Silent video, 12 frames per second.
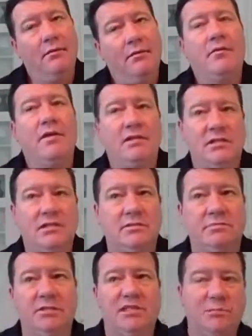This
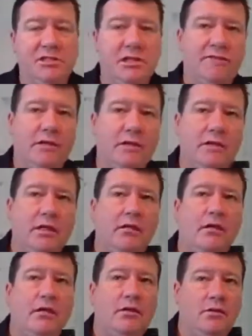is specifically uh,